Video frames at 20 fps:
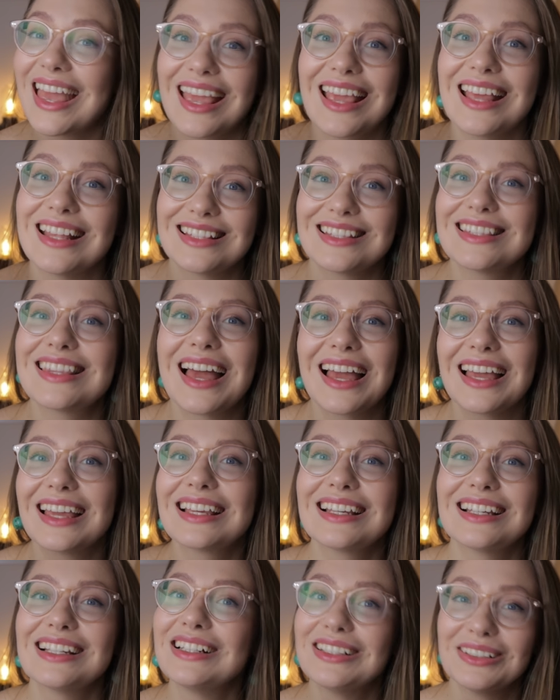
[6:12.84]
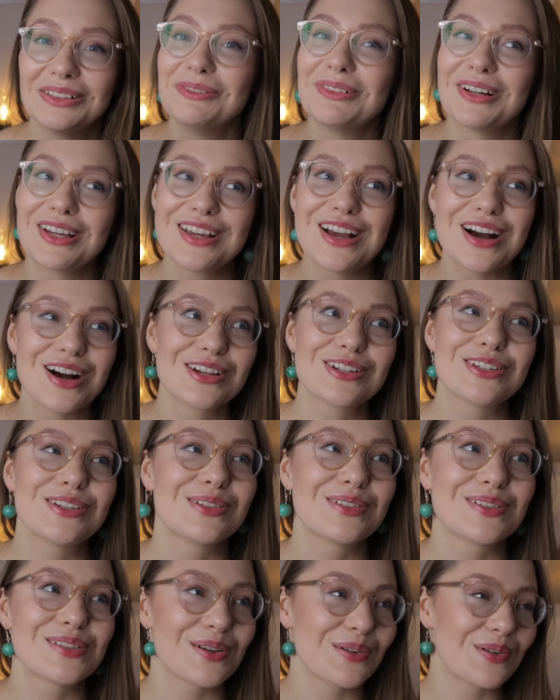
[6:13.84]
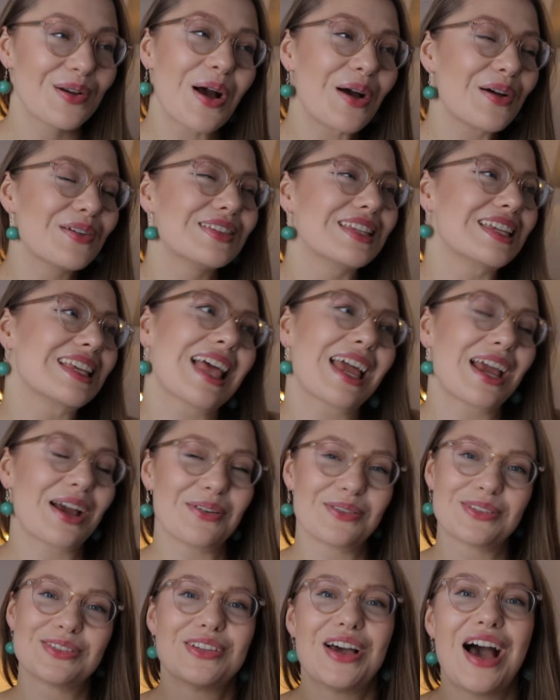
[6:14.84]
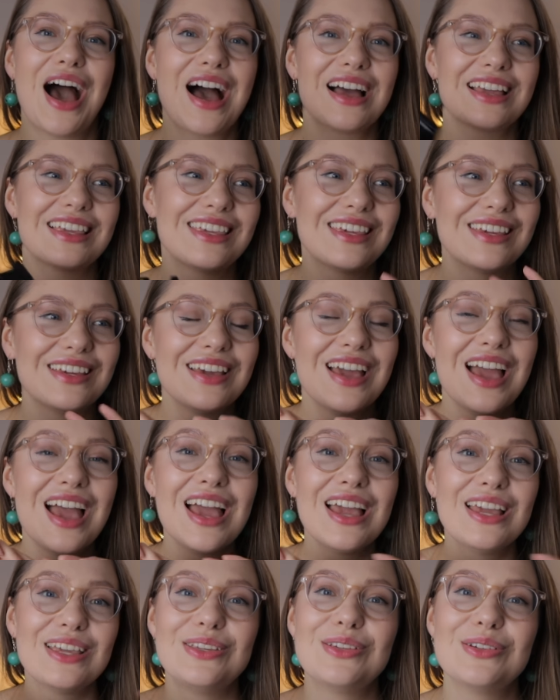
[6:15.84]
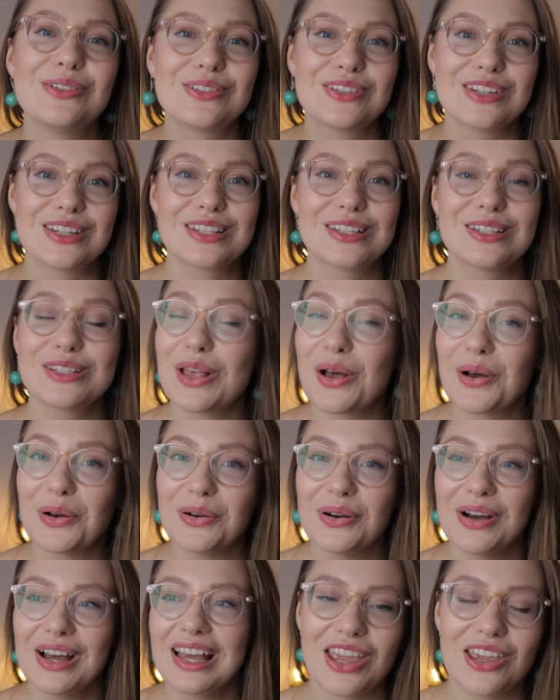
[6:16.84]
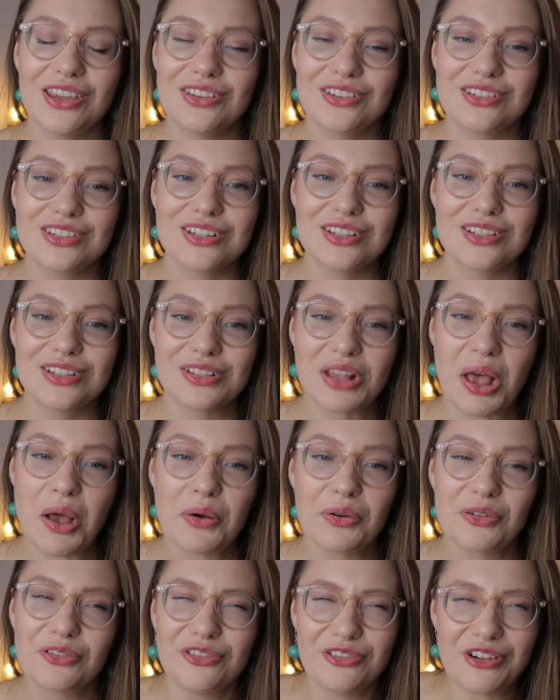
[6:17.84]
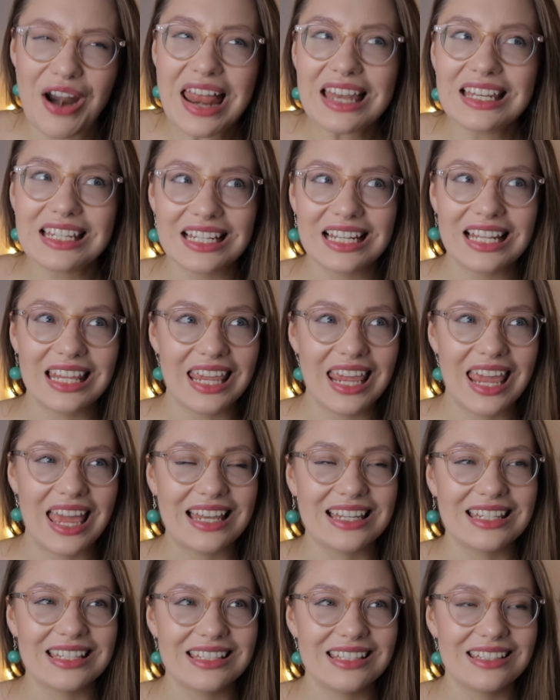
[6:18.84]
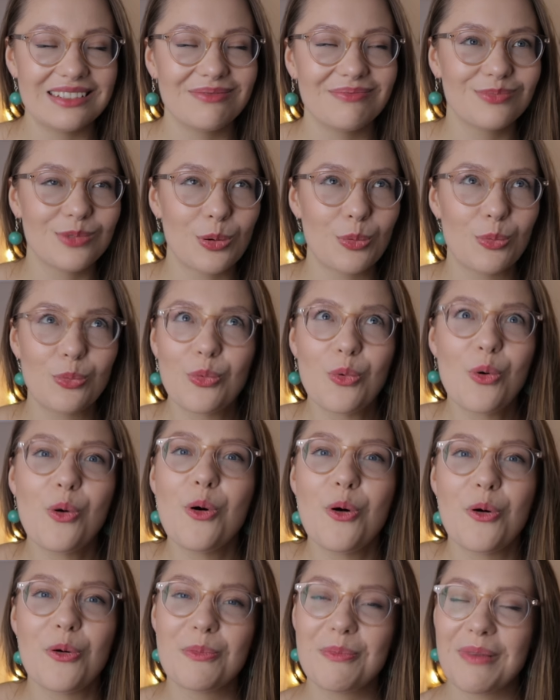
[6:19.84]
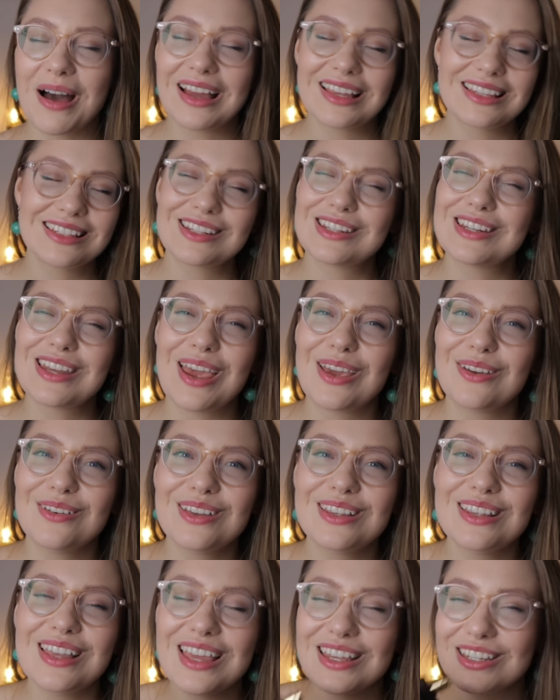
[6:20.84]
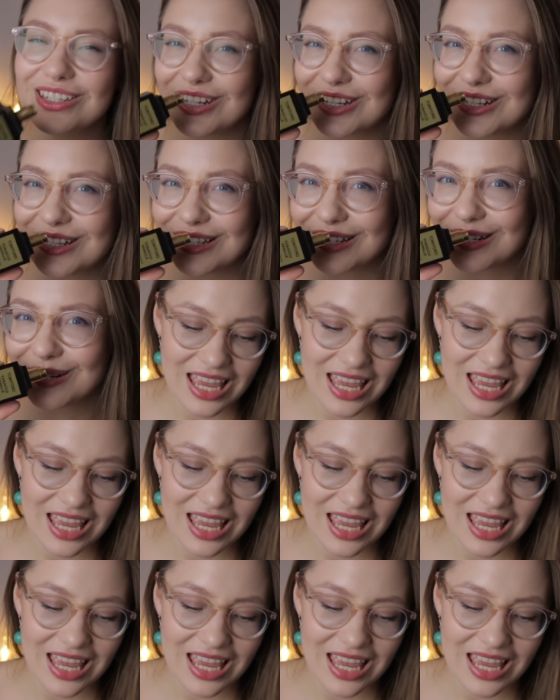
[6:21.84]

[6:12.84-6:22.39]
it's like oh my gosh you're so cozy like i want to hug you you're just so you're just so friendly and warm i don't know it, it just